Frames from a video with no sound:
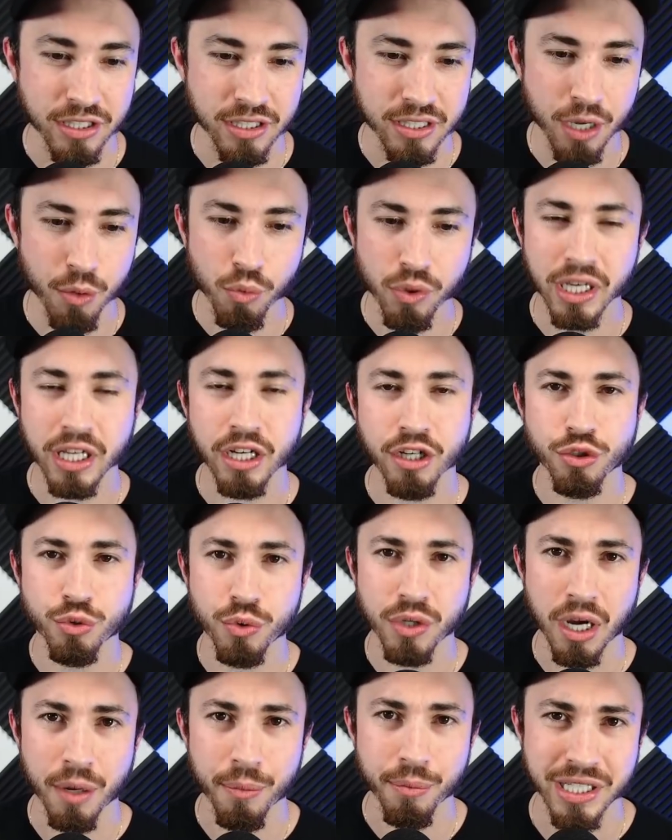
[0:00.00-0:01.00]
and then we'll get into
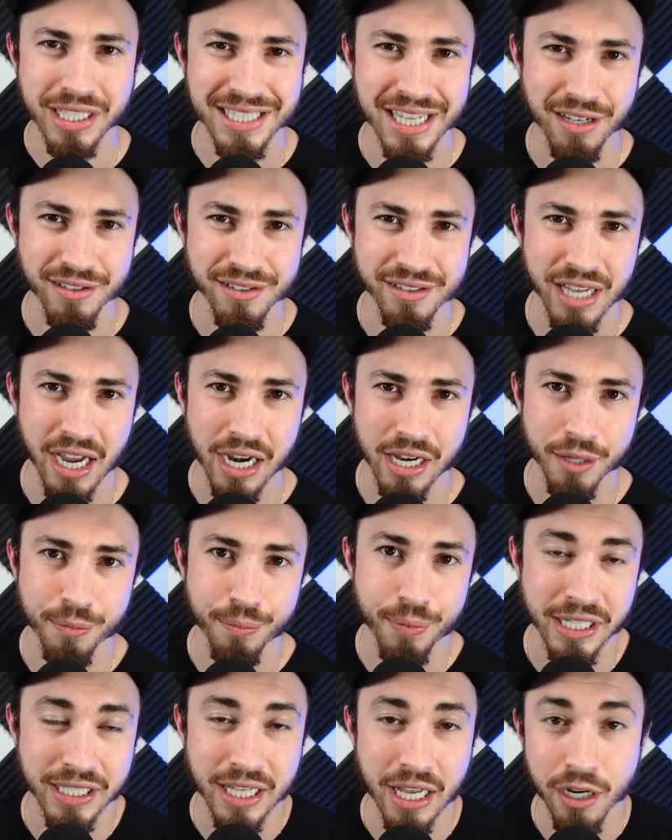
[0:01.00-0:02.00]
a couple things outside of the
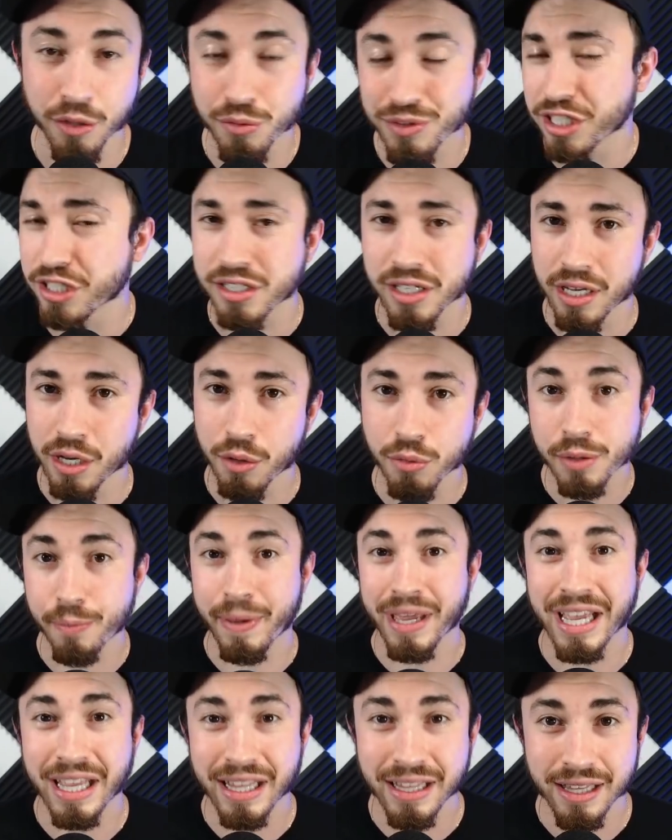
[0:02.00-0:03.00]
Big Ten. It was just it was a
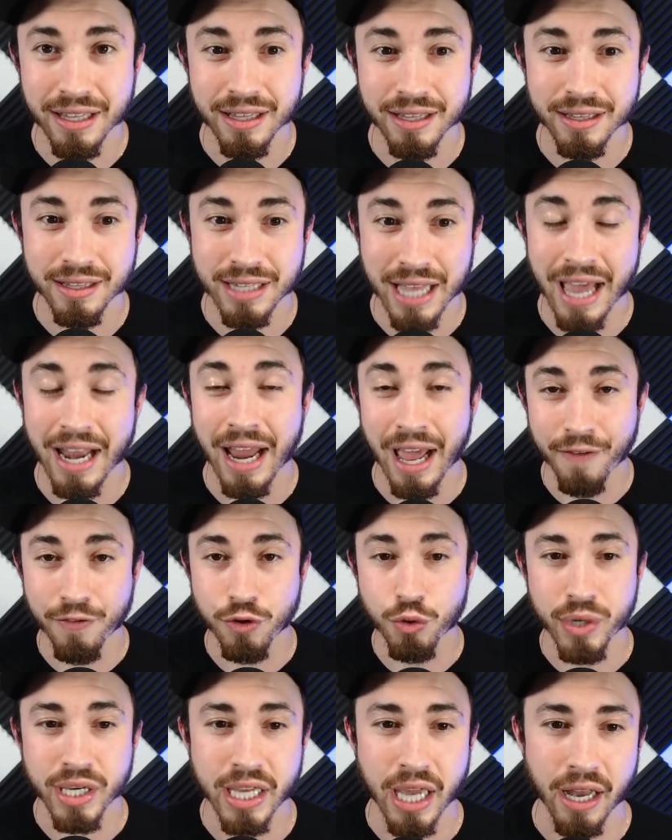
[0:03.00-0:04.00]
Big Ten heavy
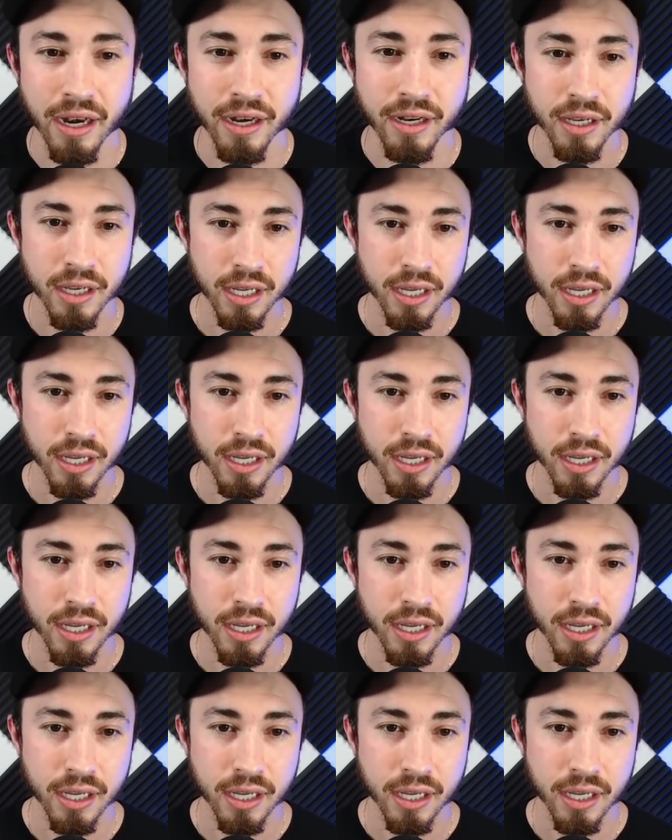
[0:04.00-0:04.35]
weekend.